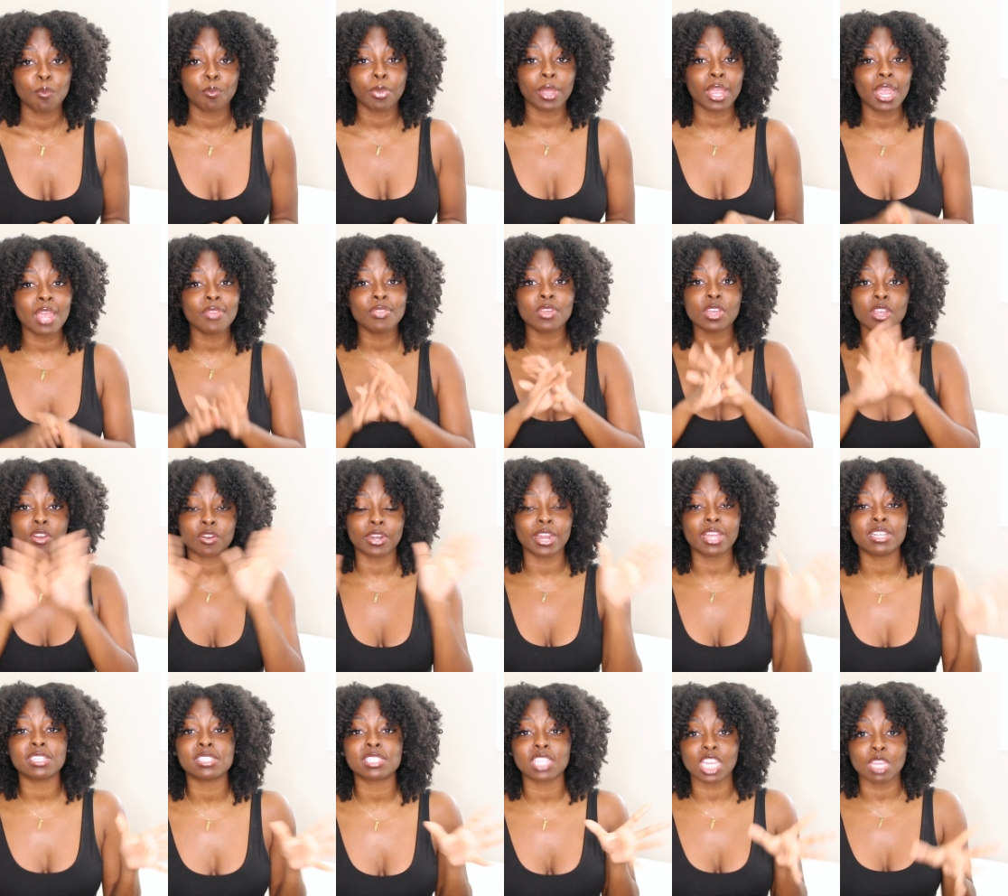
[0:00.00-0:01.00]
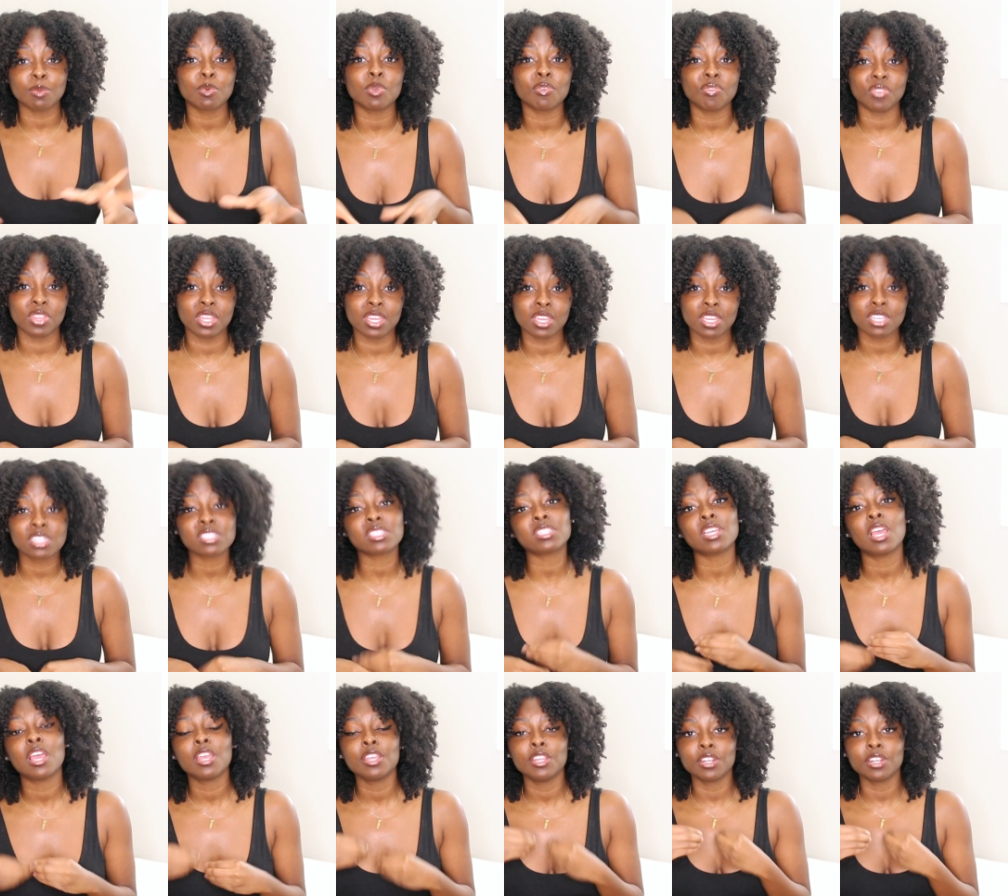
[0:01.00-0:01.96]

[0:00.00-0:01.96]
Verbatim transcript: but in the grand scheme of things